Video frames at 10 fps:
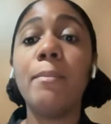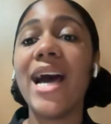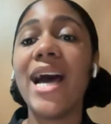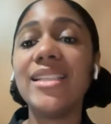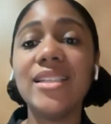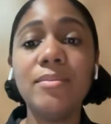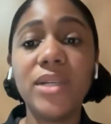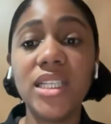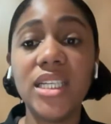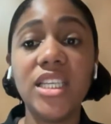Capacity
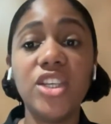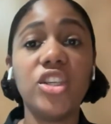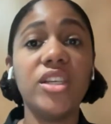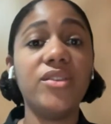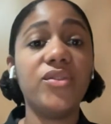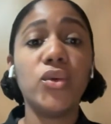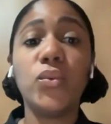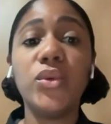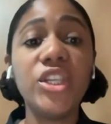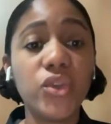building initiatives,
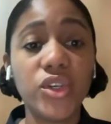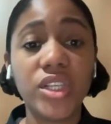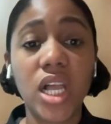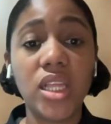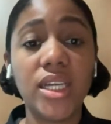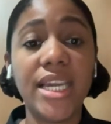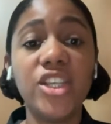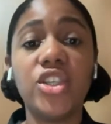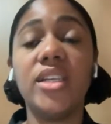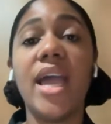resource
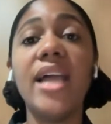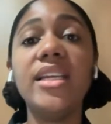allocation,